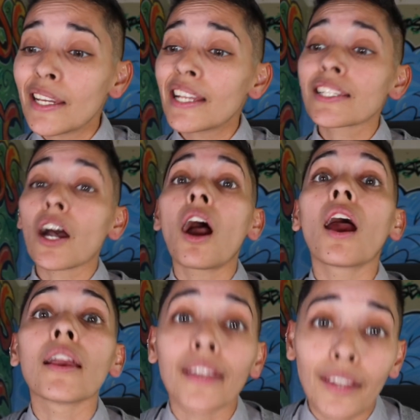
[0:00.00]
it's
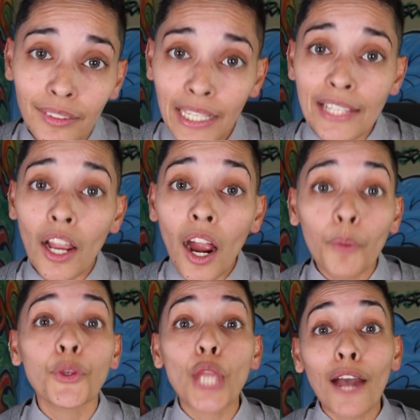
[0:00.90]
hard. It's
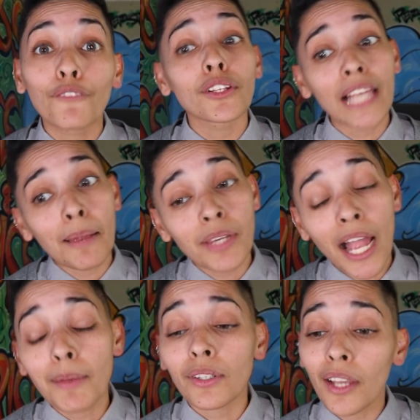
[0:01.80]
hard when you have full-time
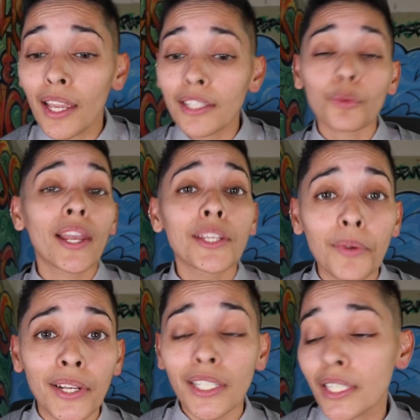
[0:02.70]
jobs, okay? So we ain't
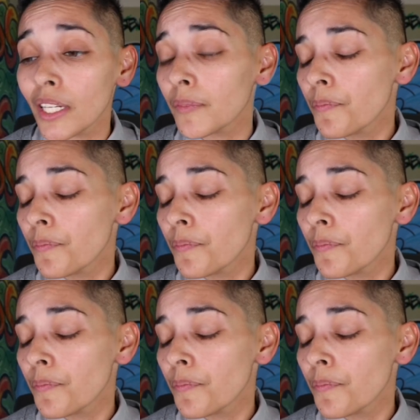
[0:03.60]
doing it this year.